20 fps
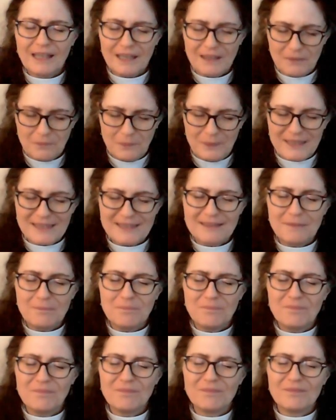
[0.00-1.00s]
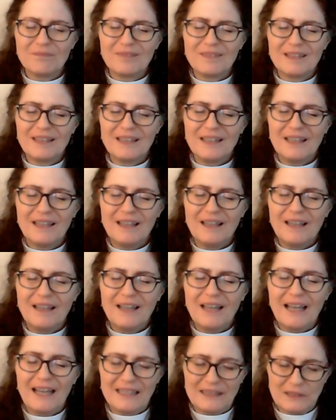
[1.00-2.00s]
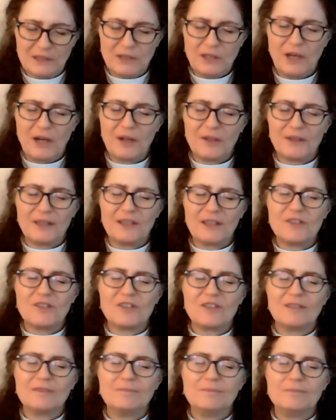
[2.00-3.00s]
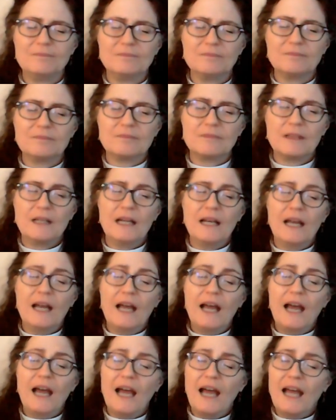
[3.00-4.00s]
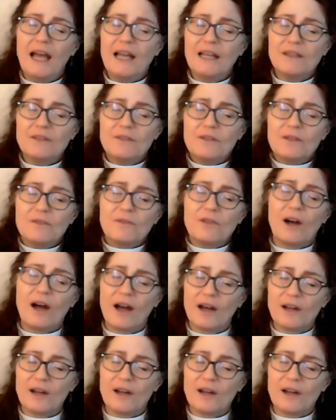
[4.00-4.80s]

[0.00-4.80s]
and wisdom and courage and for